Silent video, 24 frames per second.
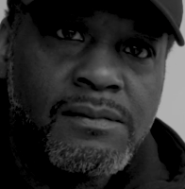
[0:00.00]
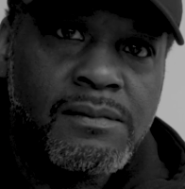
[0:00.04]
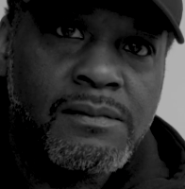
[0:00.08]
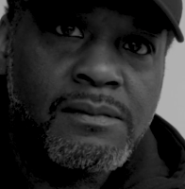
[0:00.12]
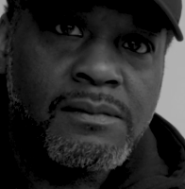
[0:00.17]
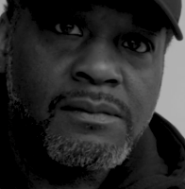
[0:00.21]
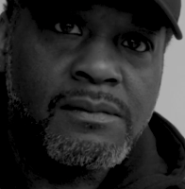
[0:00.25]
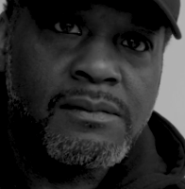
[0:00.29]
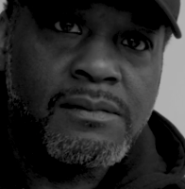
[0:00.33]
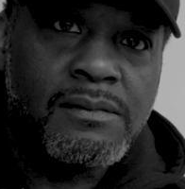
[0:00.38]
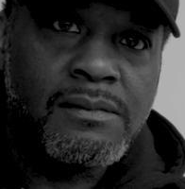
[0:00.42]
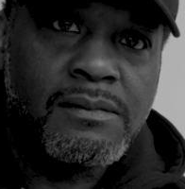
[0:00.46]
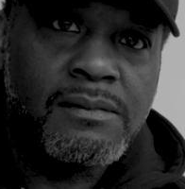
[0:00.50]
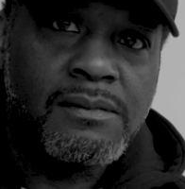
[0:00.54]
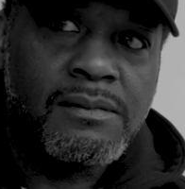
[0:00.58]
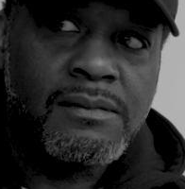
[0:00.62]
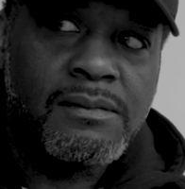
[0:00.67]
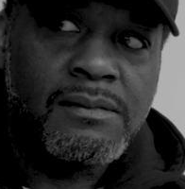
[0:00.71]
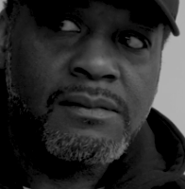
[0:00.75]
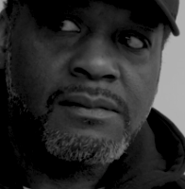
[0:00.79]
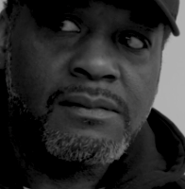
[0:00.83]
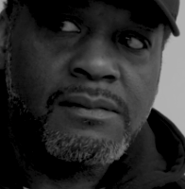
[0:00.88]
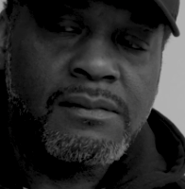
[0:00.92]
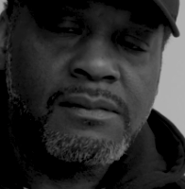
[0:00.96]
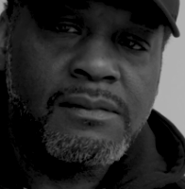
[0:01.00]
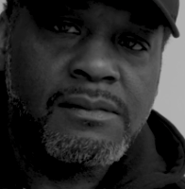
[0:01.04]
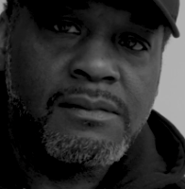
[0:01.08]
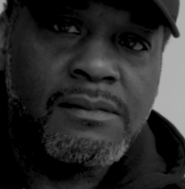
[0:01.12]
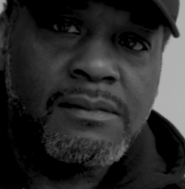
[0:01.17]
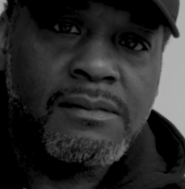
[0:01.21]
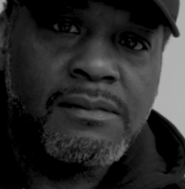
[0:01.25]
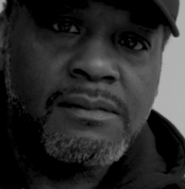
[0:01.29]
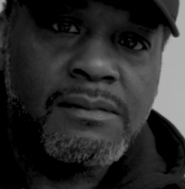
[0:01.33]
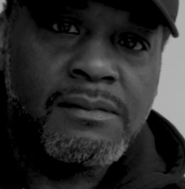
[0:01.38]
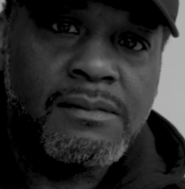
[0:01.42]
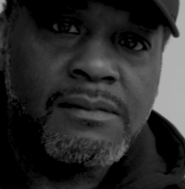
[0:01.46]

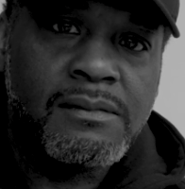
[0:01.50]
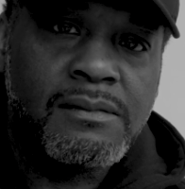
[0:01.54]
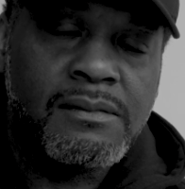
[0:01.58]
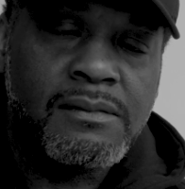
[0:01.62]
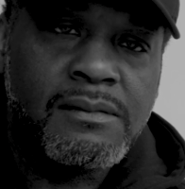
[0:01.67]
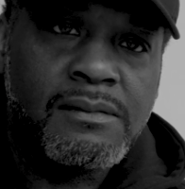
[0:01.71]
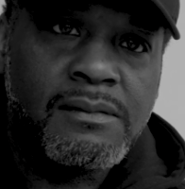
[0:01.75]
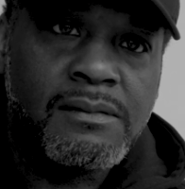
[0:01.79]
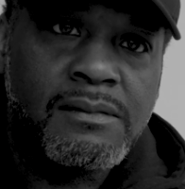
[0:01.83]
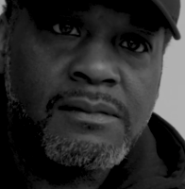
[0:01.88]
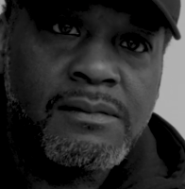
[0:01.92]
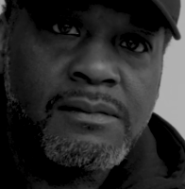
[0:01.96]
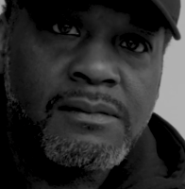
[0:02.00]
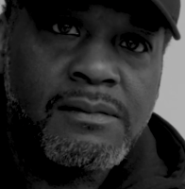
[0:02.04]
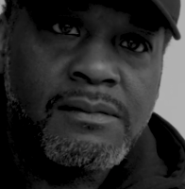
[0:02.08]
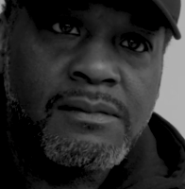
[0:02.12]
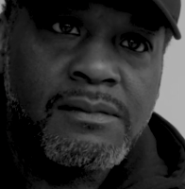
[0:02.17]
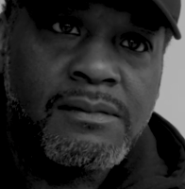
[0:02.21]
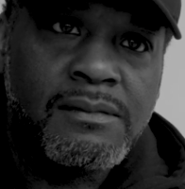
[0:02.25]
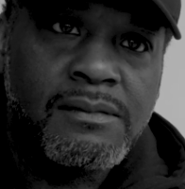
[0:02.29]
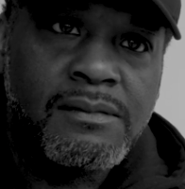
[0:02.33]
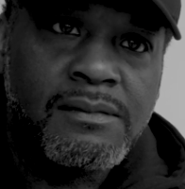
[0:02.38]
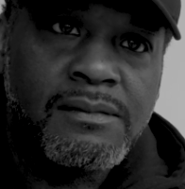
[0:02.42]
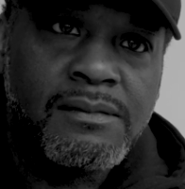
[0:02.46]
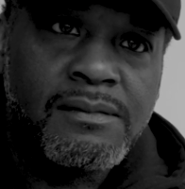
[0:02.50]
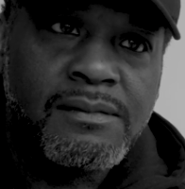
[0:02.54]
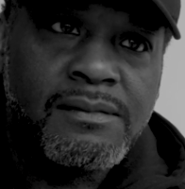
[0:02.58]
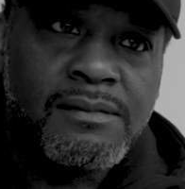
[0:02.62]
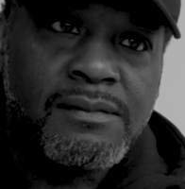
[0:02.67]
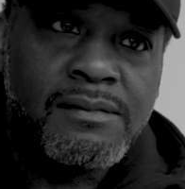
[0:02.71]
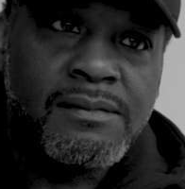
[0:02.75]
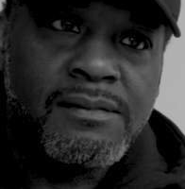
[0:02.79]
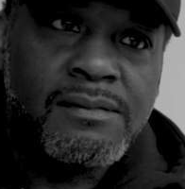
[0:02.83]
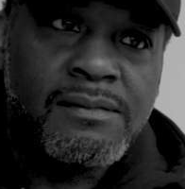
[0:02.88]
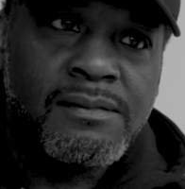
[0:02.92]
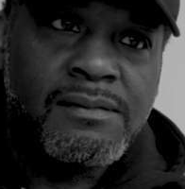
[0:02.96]

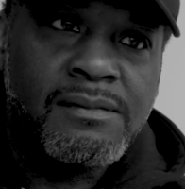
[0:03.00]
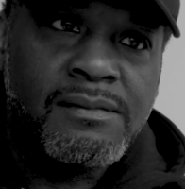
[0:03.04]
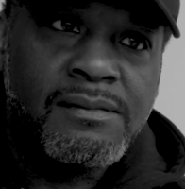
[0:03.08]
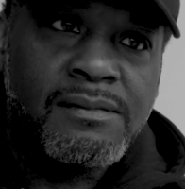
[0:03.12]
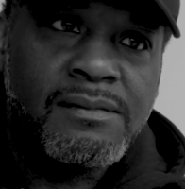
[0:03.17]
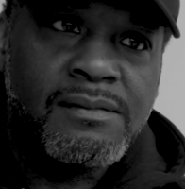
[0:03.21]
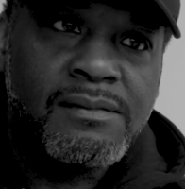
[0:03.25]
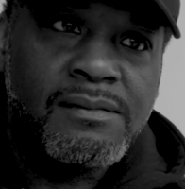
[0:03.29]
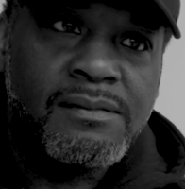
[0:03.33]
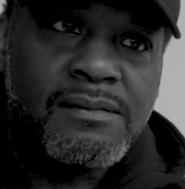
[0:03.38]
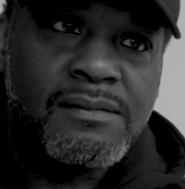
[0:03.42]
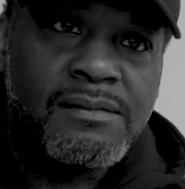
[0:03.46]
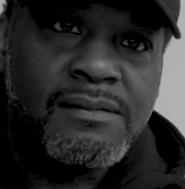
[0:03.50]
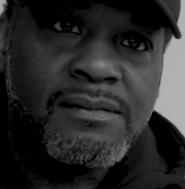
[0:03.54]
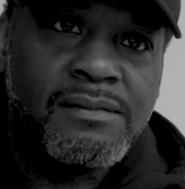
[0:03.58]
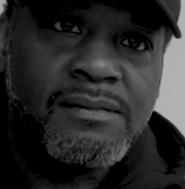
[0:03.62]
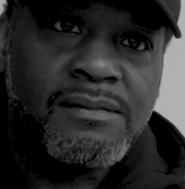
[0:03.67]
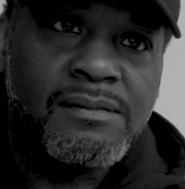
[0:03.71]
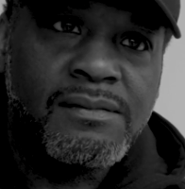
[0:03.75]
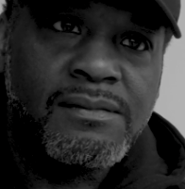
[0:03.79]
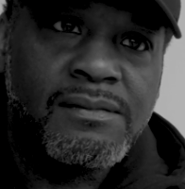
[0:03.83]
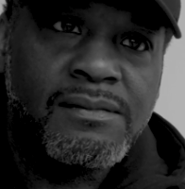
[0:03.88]
The person shown says nothing.